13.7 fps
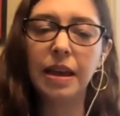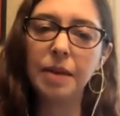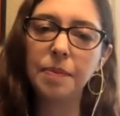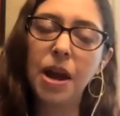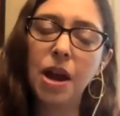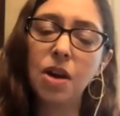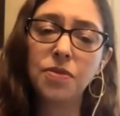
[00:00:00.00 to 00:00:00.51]

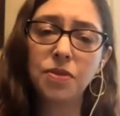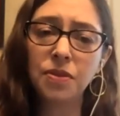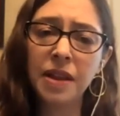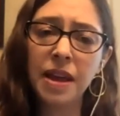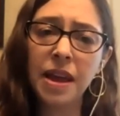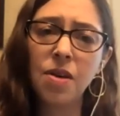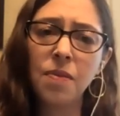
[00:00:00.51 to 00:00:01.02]
powerful
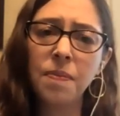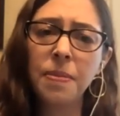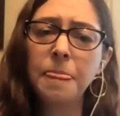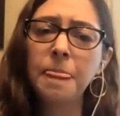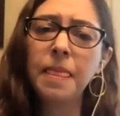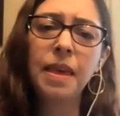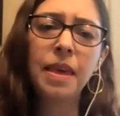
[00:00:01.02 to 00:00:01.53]
now,
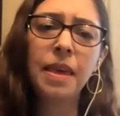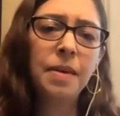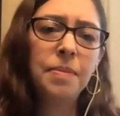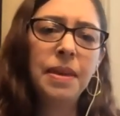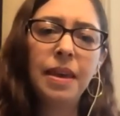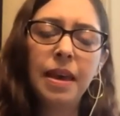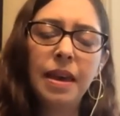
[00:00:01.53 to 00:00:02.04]

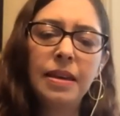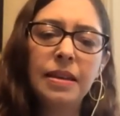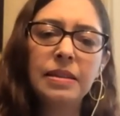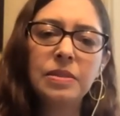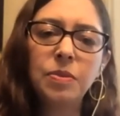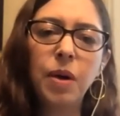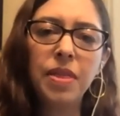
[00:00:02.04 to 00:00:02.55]

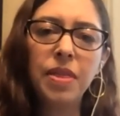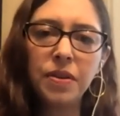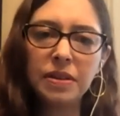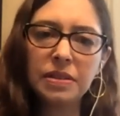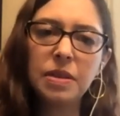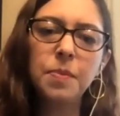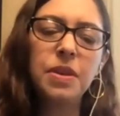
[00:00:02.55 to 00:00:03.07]
because whether
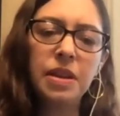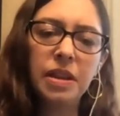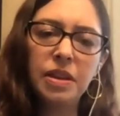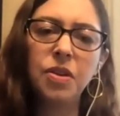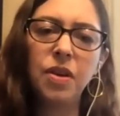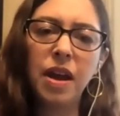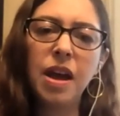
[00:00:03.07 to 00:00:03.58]
it's someone in
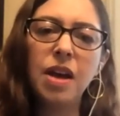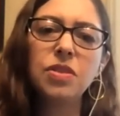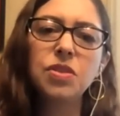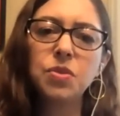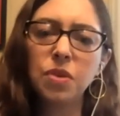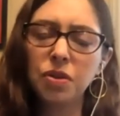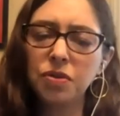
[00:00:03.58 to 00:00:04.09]
your house
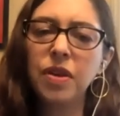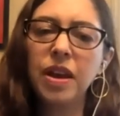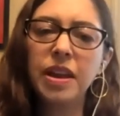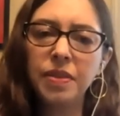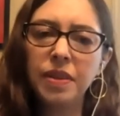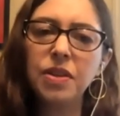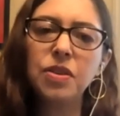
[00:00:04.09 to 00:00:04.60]
or a
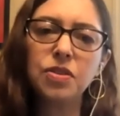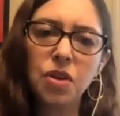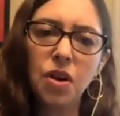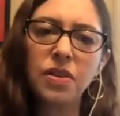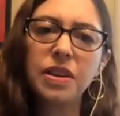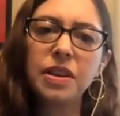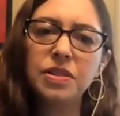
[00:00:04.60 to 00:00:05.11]
friend that you're
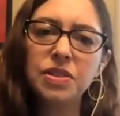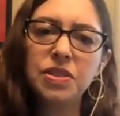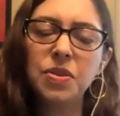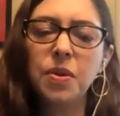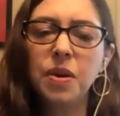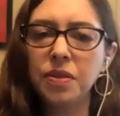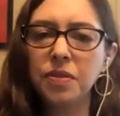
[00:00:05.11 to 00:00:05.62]
talking to
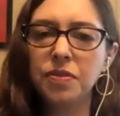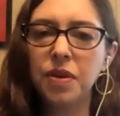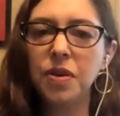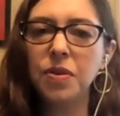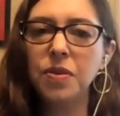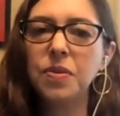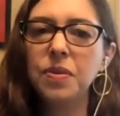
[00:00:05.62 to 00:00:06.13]
on the
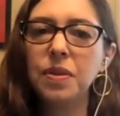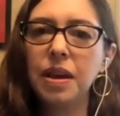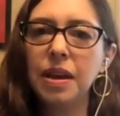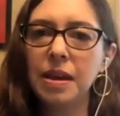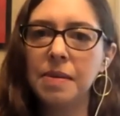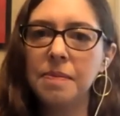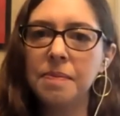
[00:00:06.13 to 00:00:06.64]

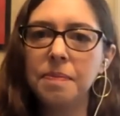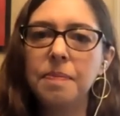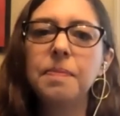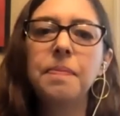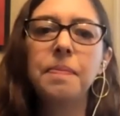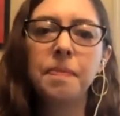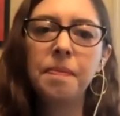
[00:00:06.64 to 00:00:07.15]
phone,
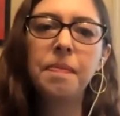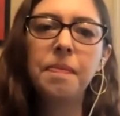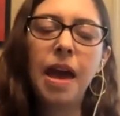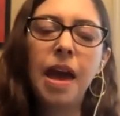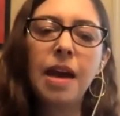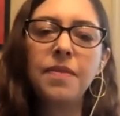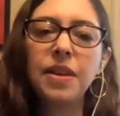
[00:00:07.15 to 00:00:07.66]

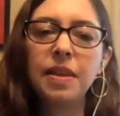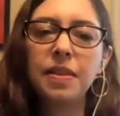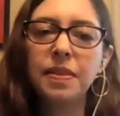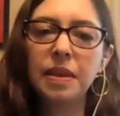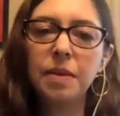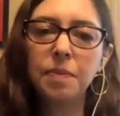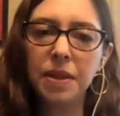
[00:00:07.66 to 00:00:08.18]
having
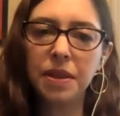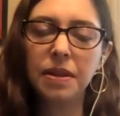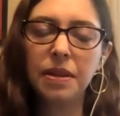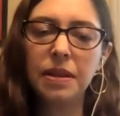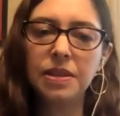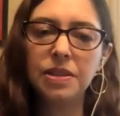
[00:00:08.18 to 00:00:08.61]
the ability